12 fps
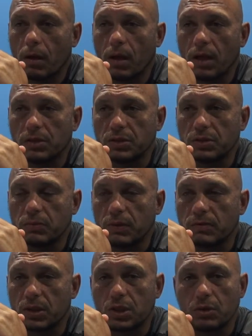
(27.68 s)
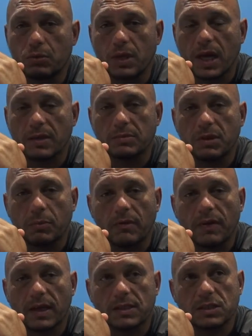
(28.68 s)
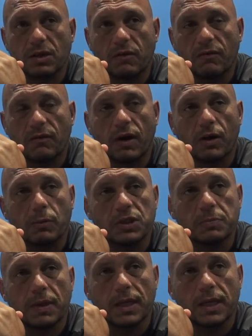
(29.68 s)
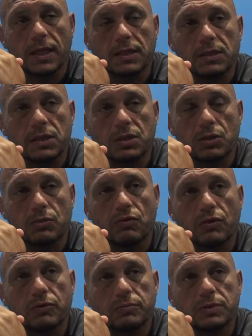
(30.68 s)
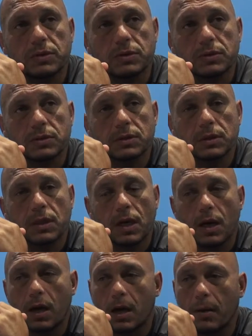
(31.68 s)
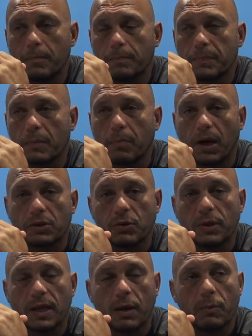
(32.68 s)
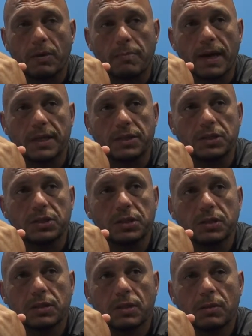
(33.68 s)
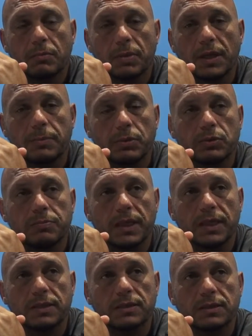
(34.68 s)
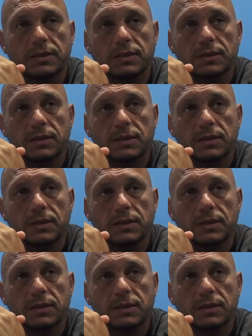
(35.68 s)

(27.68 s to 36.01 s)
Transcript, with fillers: as you, with the two games that we've had so far, we split it into two groups. Um, and by doing that, we manage people's minutes.